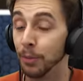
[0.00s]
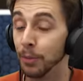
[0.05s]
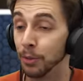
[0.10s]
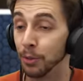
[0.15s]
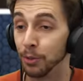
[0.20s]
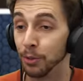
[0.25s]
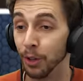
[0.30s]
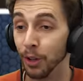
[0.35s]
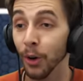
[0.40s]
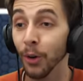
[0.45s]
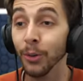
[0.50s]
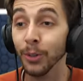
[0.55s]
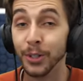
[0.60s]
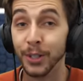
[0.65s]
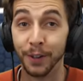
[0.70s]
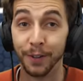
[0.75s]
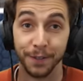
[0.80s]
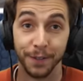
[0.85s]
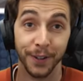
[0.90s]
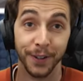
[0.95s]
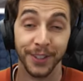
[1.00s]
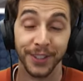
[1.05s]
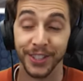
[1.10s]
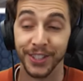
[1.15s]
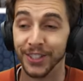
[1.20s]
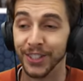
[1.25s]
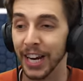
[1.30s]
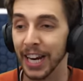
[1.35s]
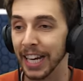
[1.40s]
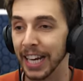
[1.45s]
which was loads of fun to
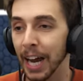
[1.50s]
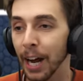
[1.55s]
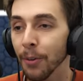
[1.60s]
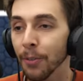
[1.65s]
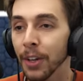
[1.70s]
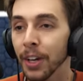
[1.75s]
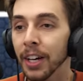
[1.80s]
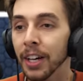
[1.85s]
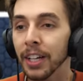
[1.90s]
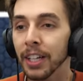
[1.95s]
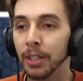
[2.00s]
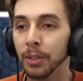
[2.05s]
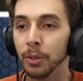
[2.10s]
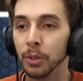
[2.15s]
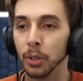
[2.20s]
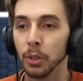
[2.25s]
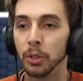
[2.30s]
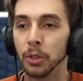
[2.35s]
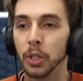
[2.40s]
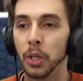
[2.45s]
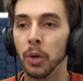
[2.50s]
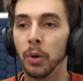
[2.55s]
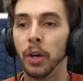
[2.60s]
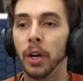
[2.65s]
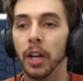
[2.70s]
check out. There was also